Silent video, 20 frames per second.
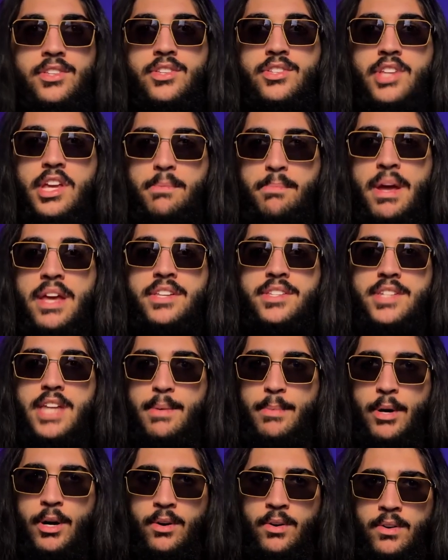is a bass
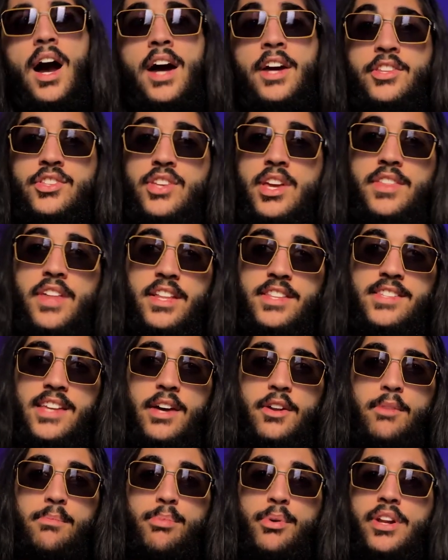demo. I'd say that
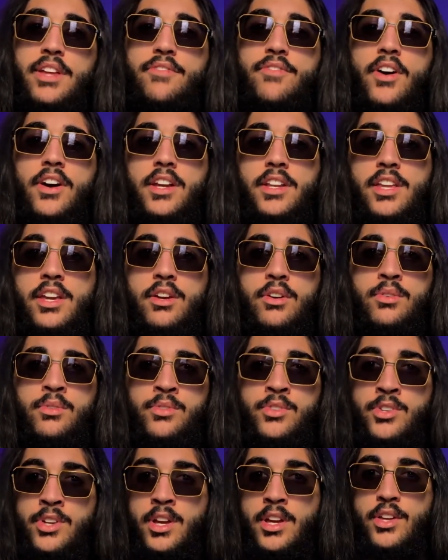sounded pretty fucking
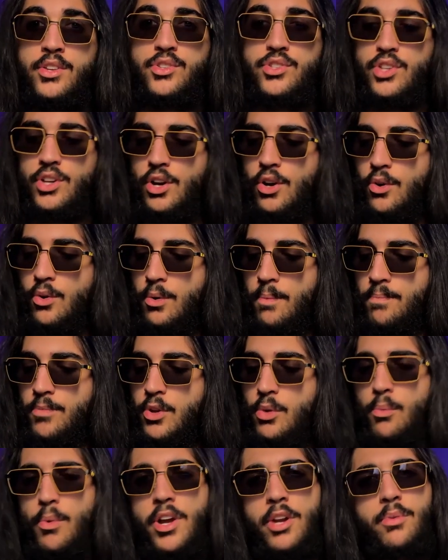huge. So
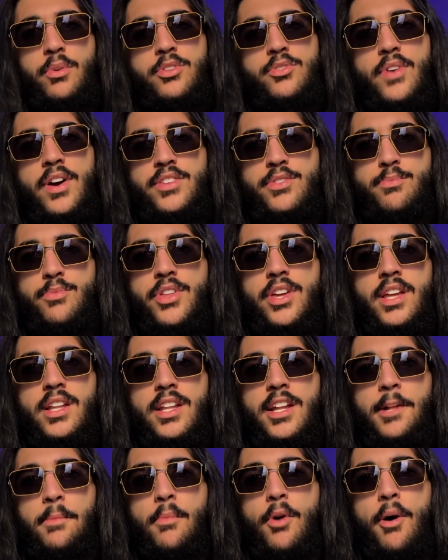why don't we try something a
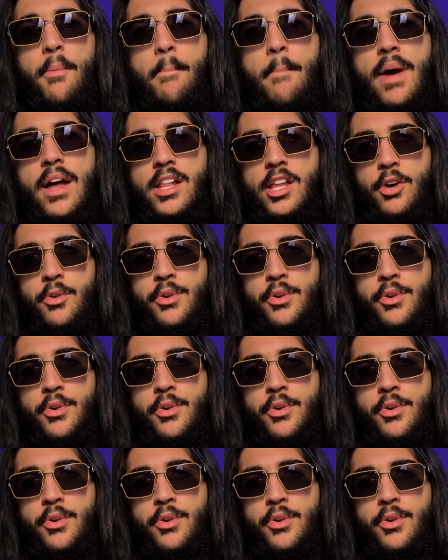little more mellow